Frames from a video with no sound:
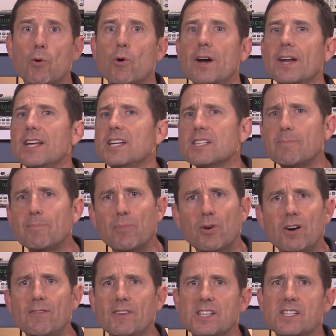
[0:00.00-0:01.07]
board is a
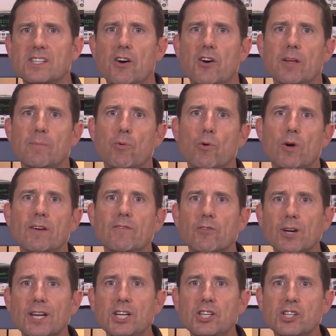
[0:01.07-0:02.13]
perfect starting point
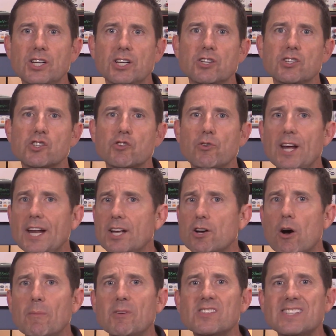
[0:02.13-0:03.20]
for engineers
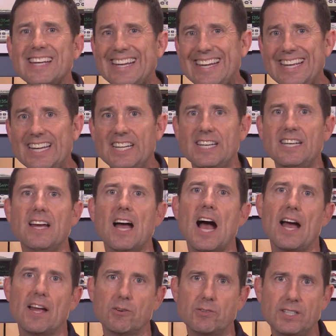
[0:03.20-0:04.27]
creating almost any
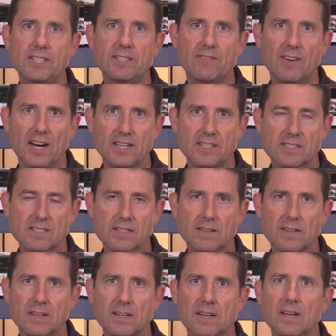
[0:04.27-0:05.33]
IoT device.
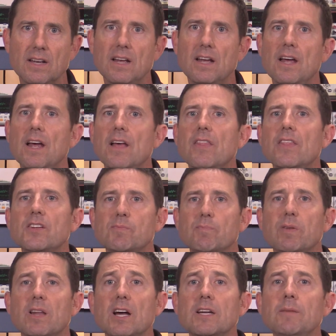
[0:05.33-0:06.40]
This
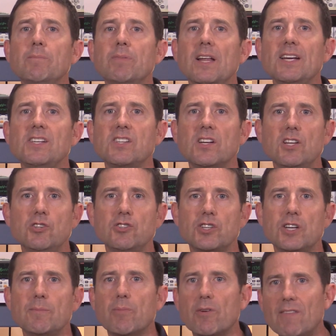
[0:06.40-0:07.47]
plug-and-play
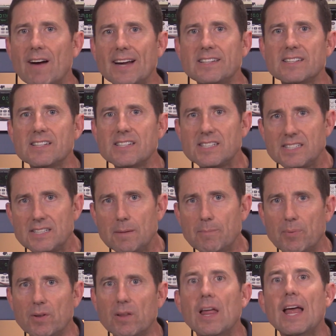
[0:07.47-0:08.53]
solution provides a
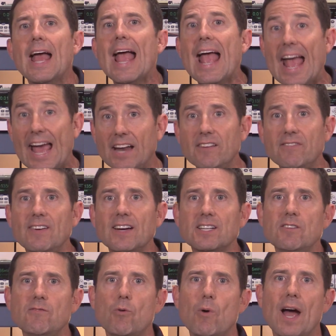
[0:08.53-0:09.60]
simple and
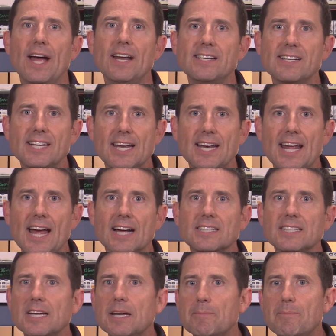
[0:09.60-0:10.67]
effective way to
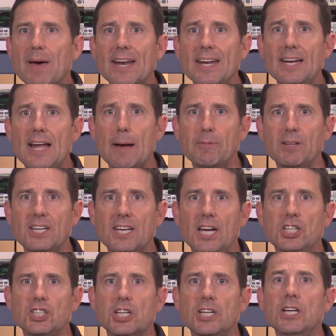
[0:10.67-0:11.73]
connect embedded
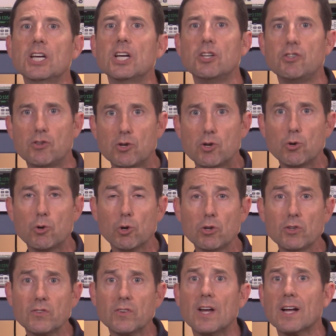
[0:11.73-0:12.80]
application to
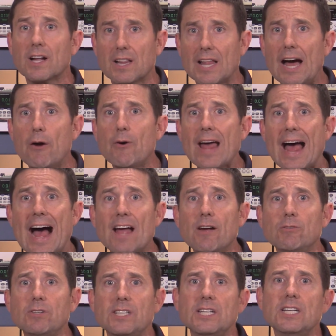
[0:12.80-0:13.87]
Google's Cloud
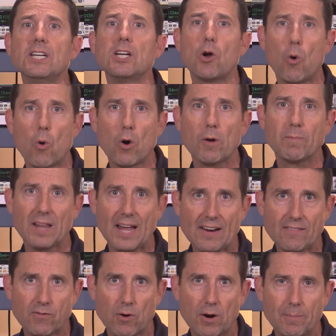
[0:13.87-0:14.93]
IoT Core
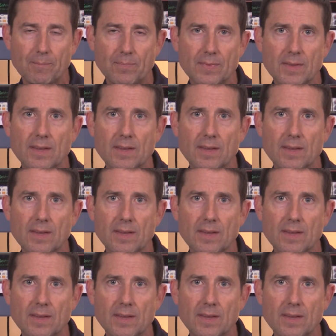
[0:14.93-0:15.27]
platform.